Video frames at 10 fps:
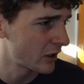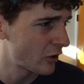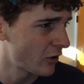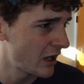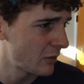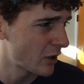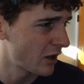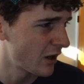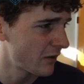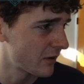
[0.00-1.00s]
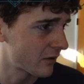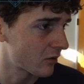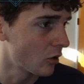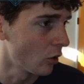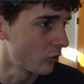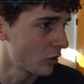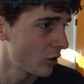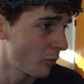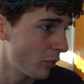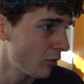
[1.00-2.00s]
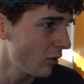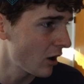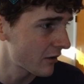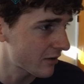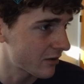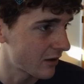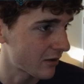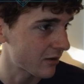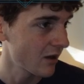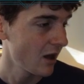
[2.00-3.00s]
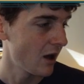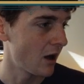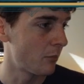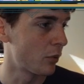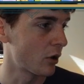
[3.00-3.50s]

claim this gold rune plus this Book